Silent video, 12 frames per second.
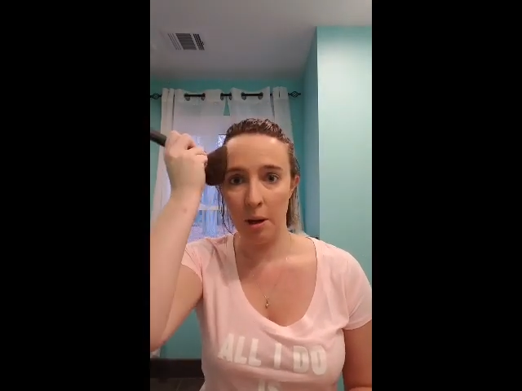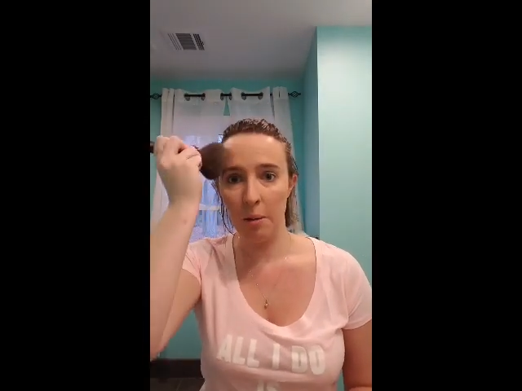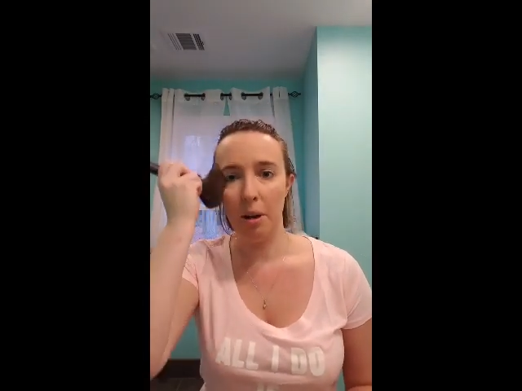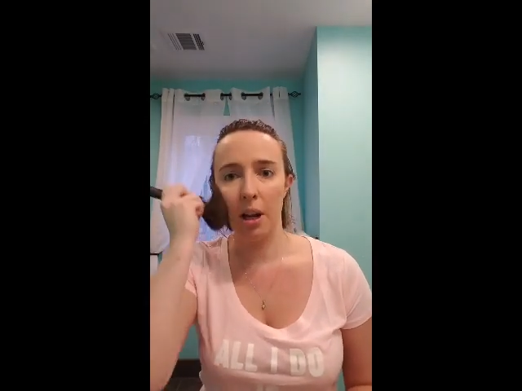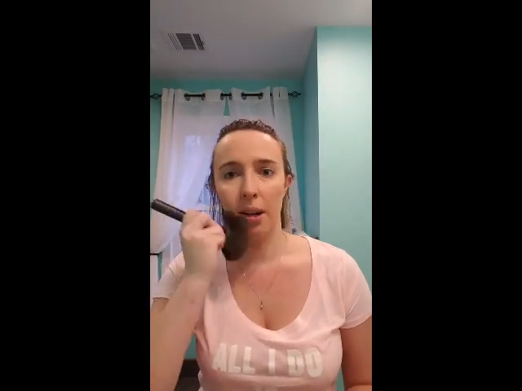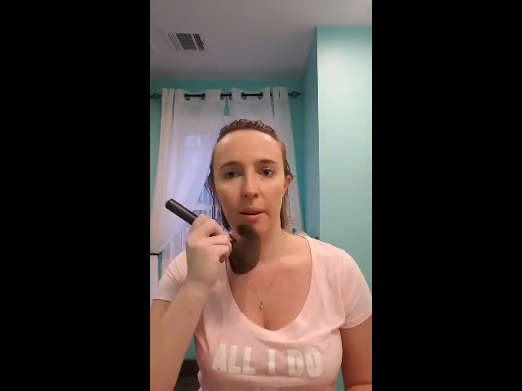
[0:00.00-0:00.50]
my
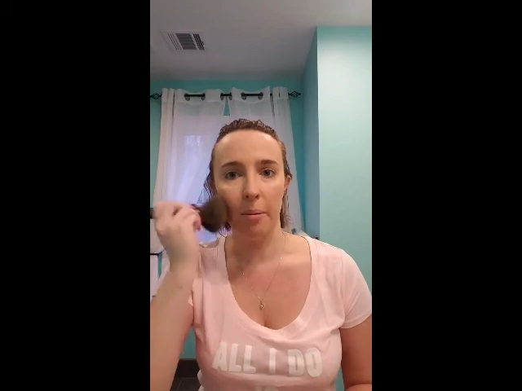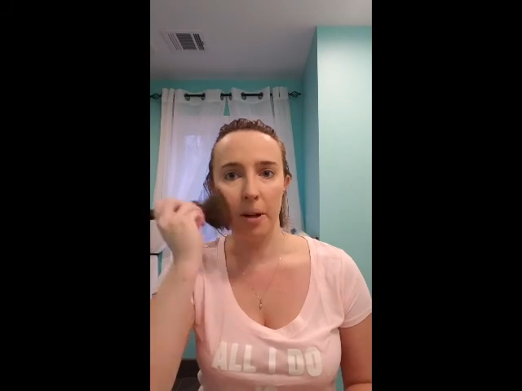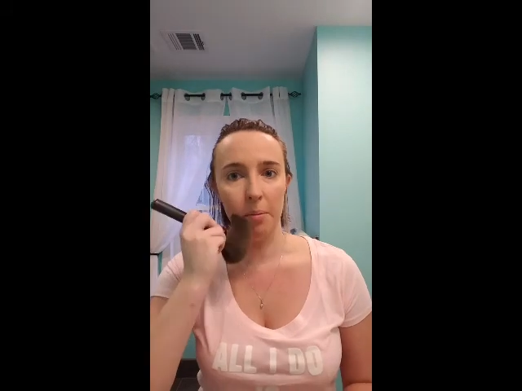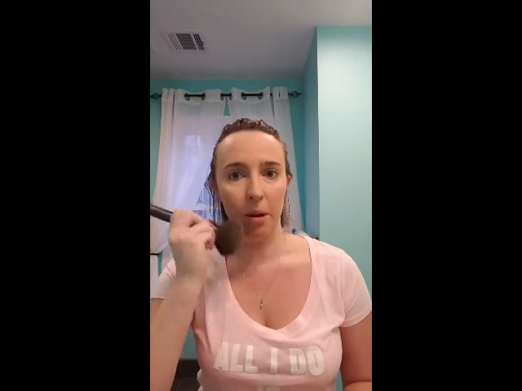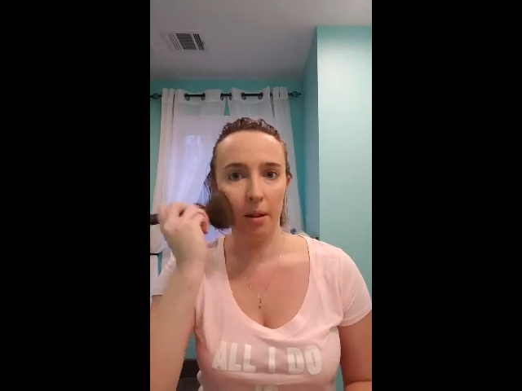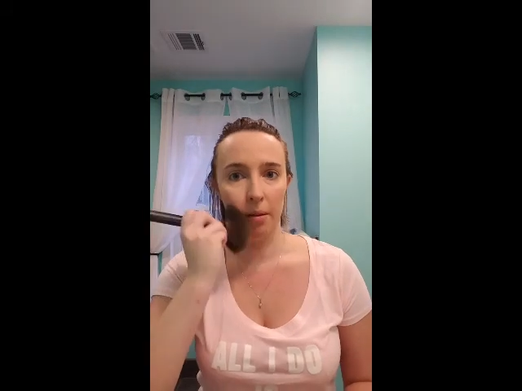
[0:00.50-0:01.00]
makeup at
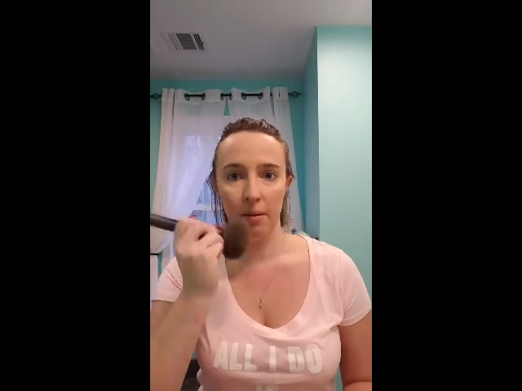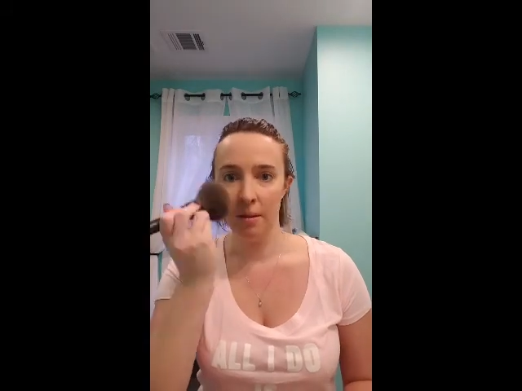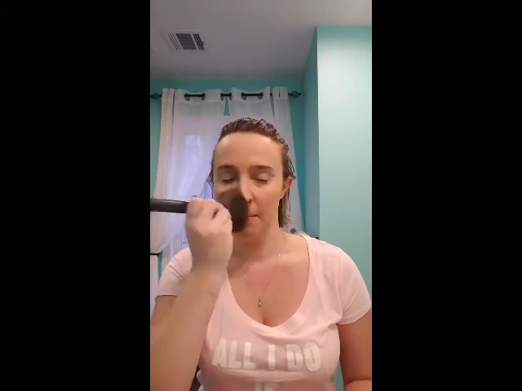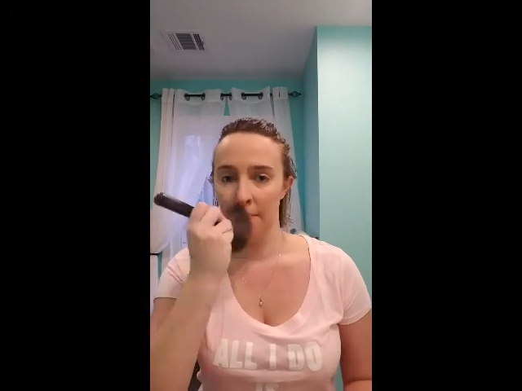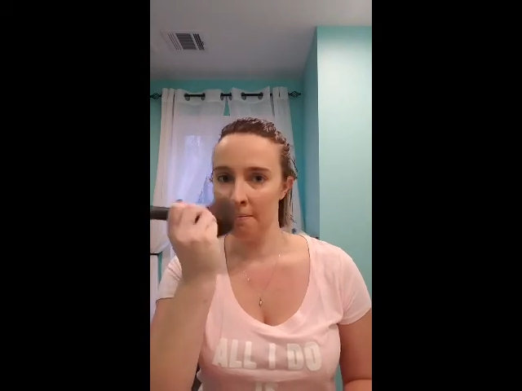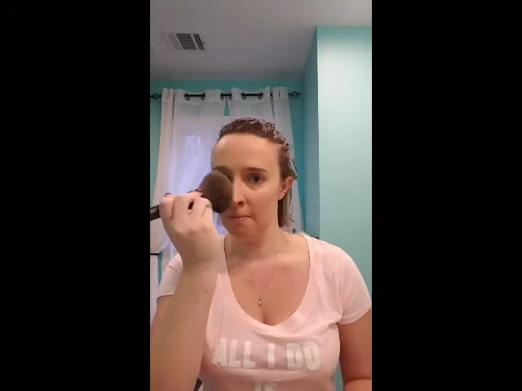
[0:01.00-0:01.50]
about
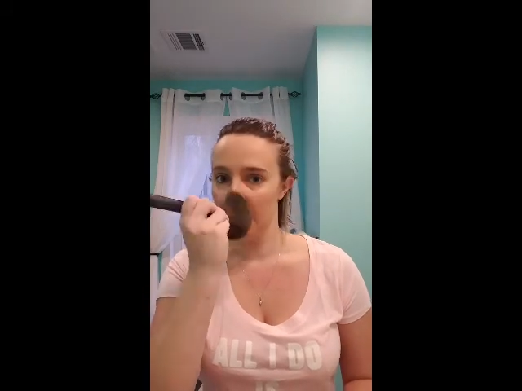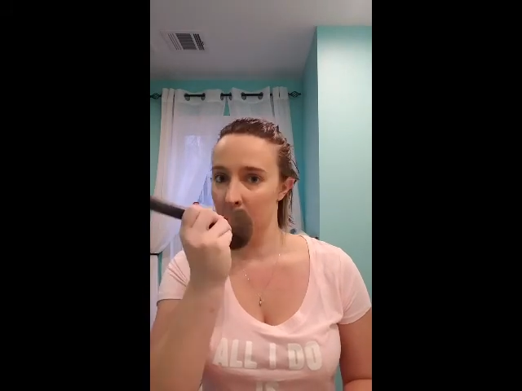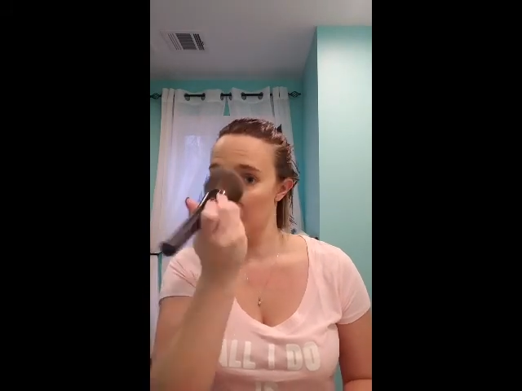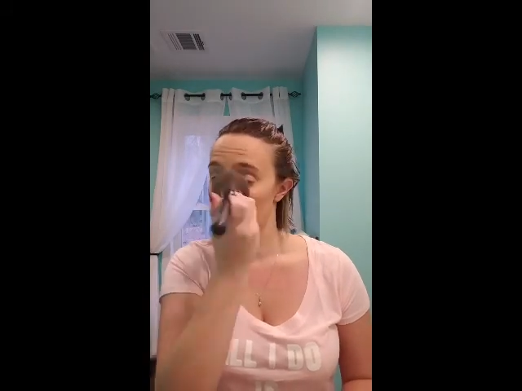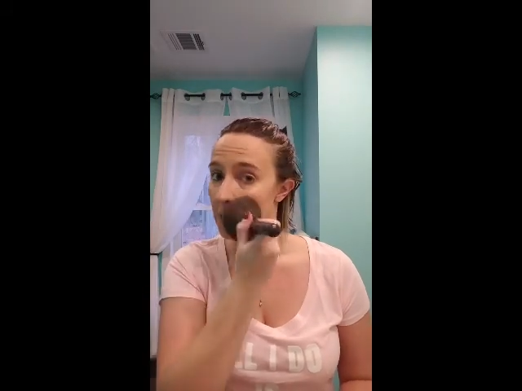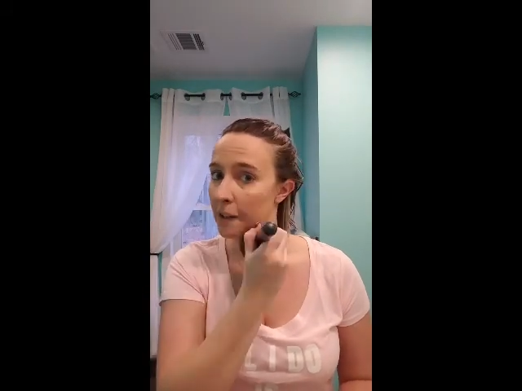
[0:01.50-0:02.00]

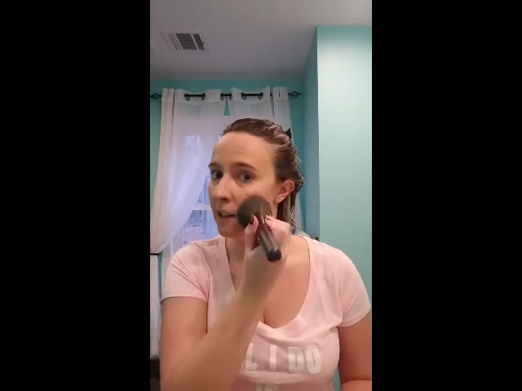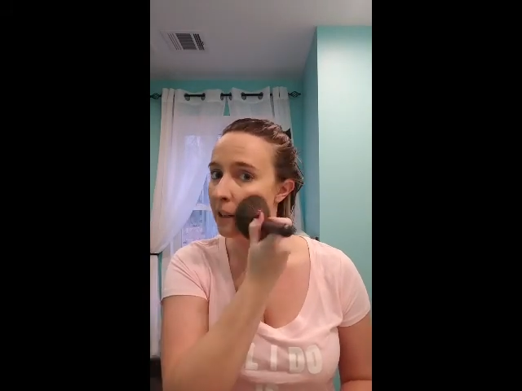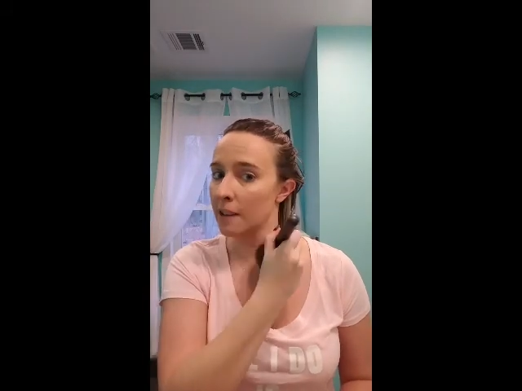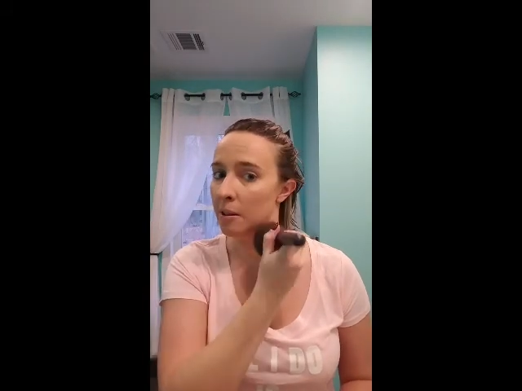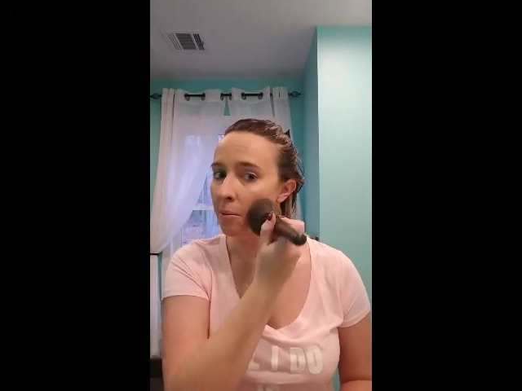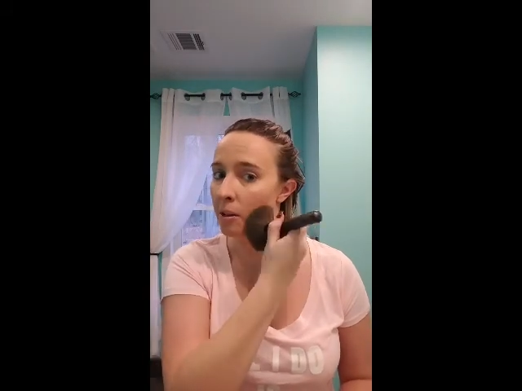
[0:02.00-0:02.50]
6:30
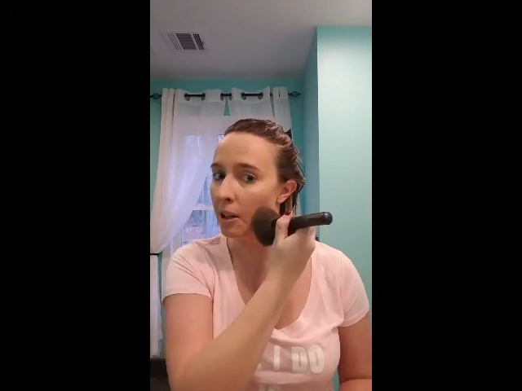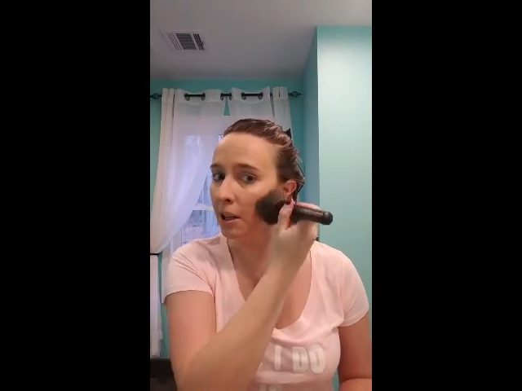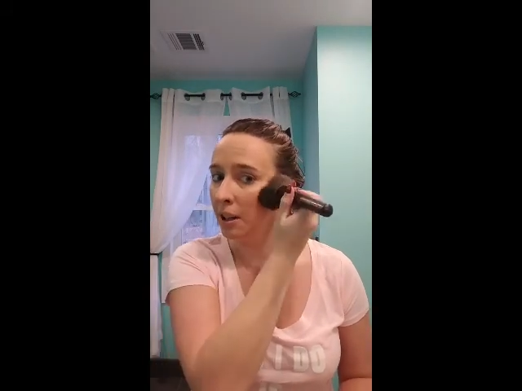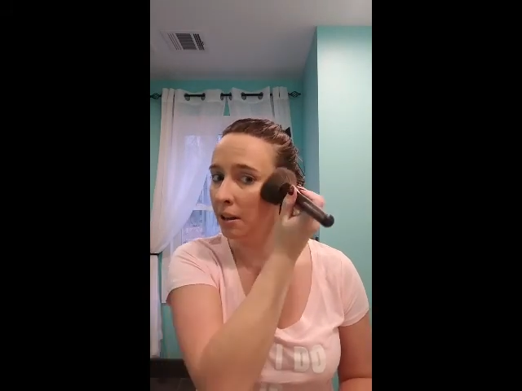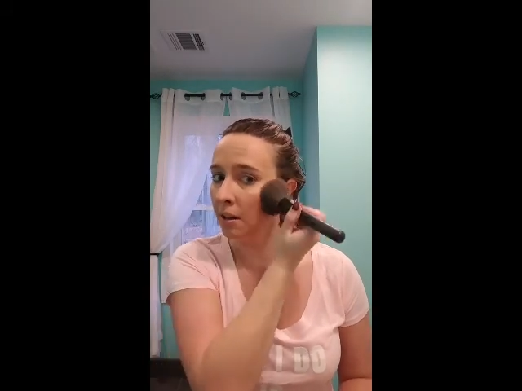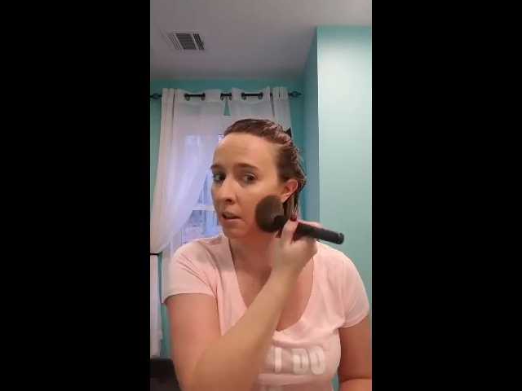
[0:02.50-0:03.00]
in the
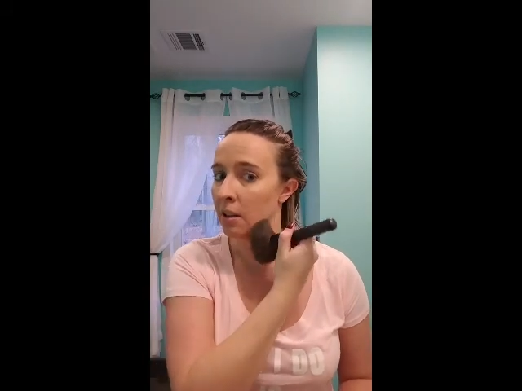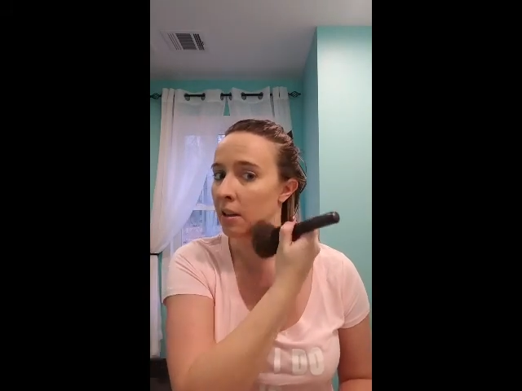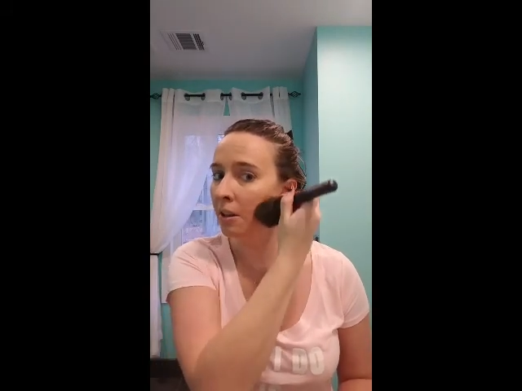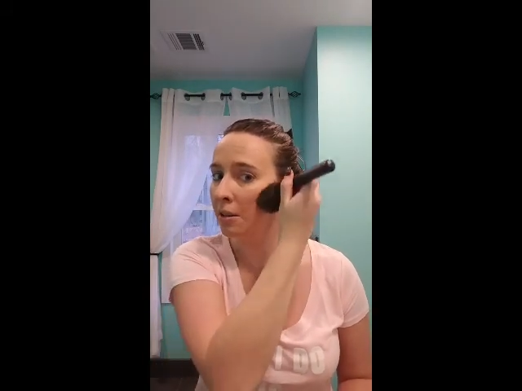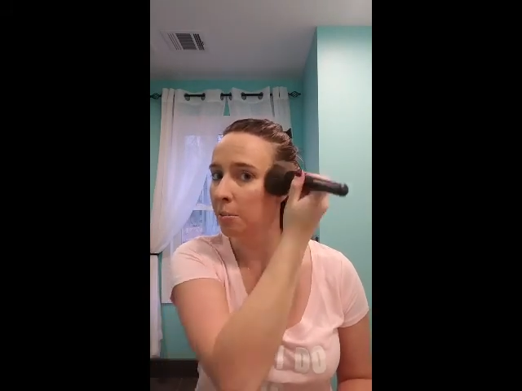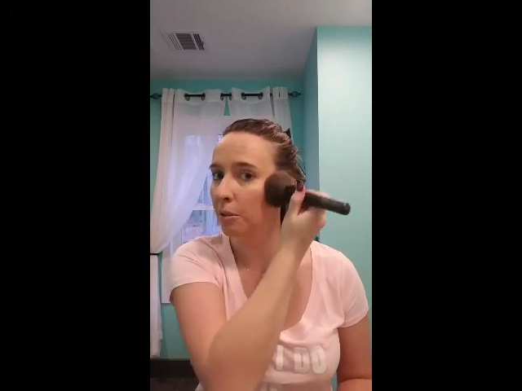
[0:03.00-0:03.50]
morning
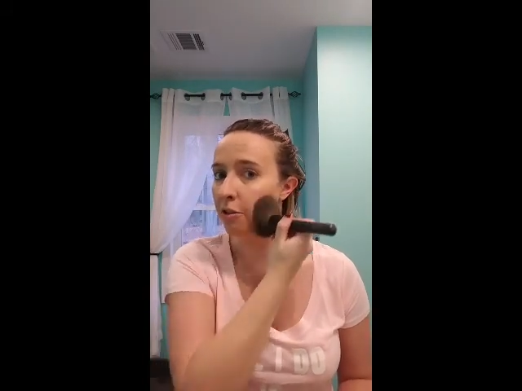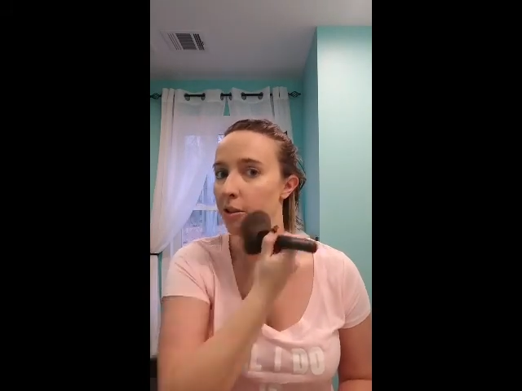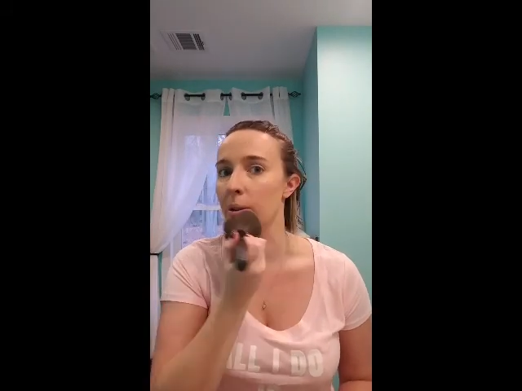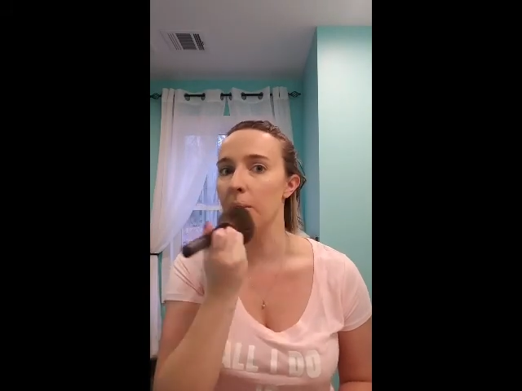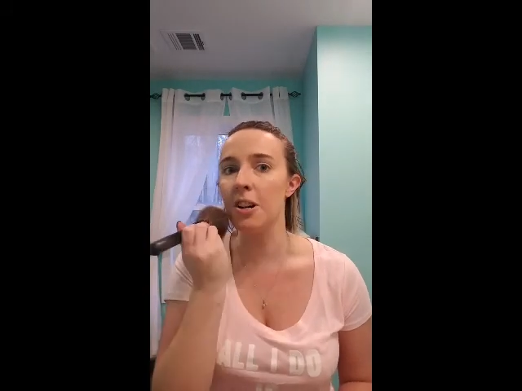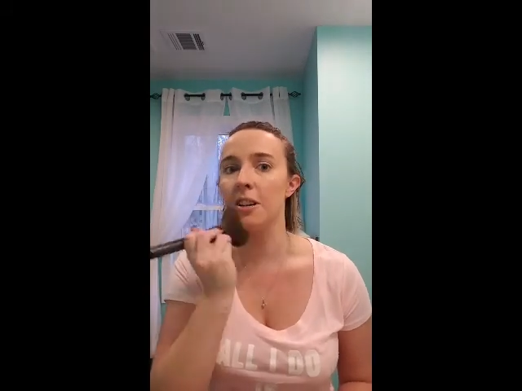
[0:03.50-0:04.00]

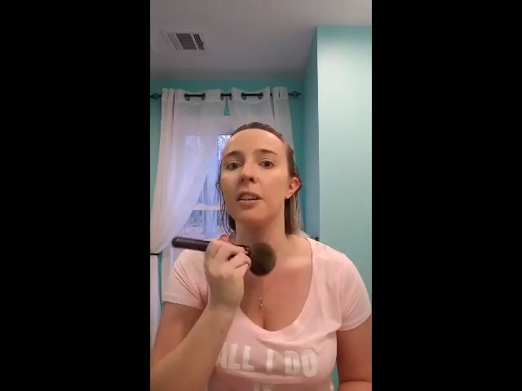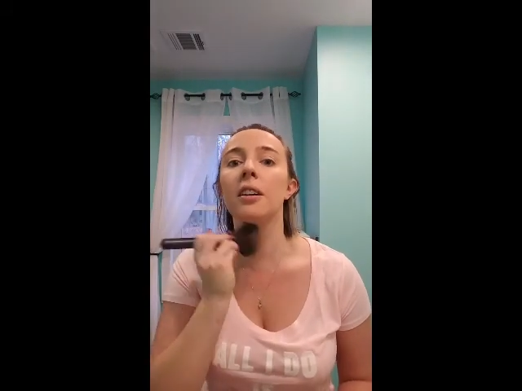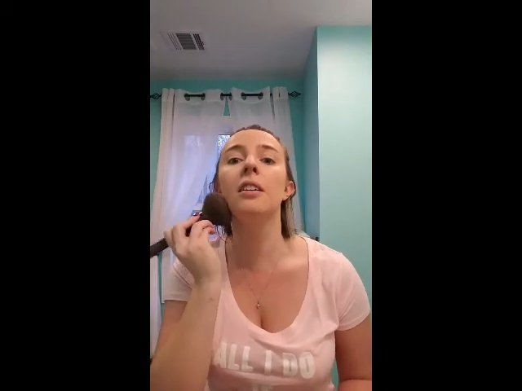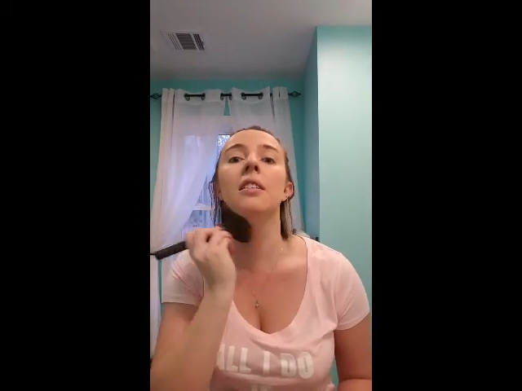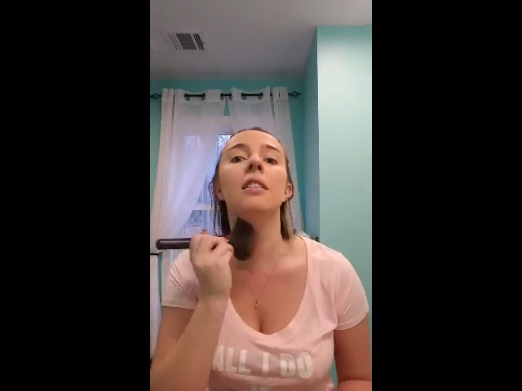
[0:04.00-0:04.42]
before work.